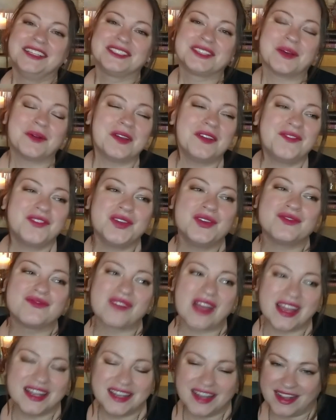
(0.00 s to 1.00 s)
So if you
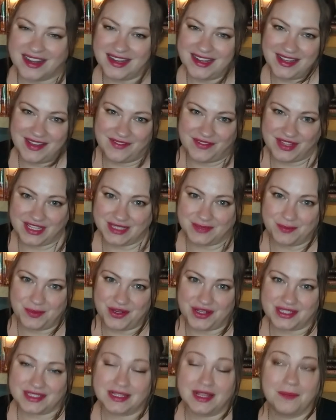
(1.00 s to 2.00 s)
read any of these
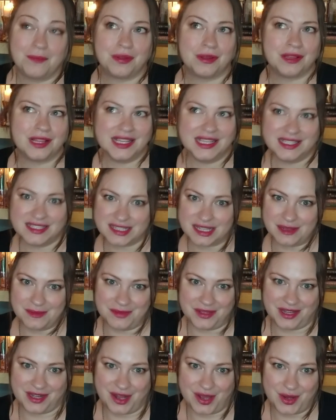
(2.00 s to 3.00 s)
books, please
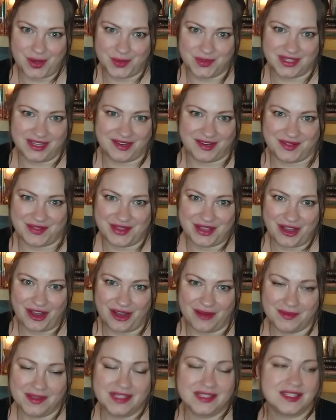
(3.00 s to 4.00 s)
let me know down in the
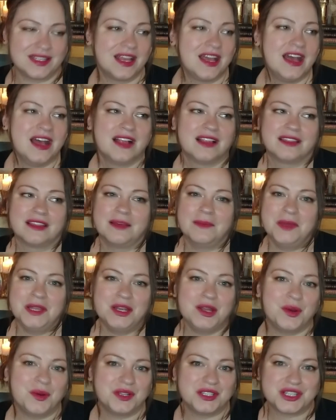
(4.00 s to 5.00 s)
comments. Let
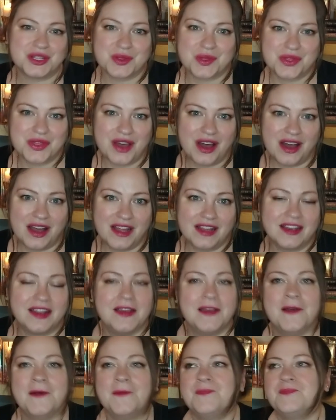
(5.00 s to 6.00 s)
me know what you thought.
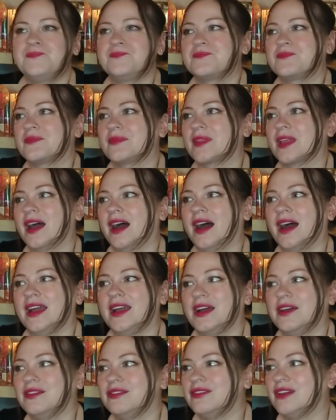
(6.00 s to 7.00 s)

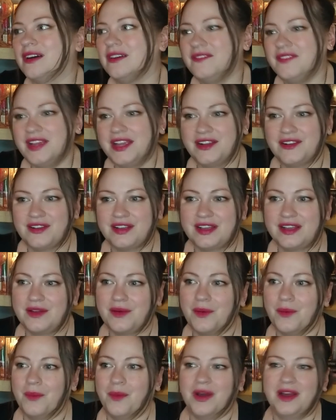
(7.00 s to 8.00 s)
I love hearing
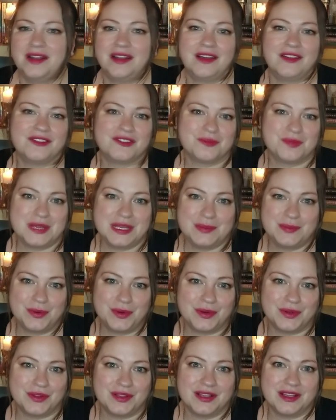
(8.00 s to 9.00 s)
what other
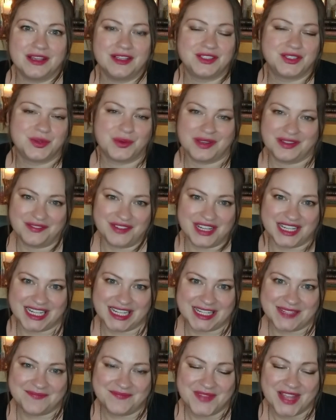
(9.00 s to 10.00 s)
people enjoy
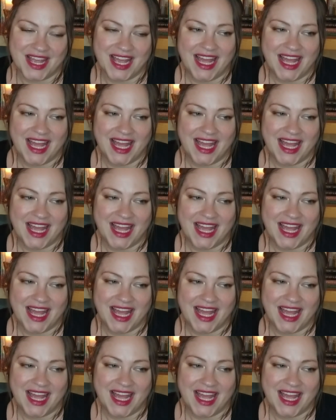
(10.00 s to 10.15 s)
reading.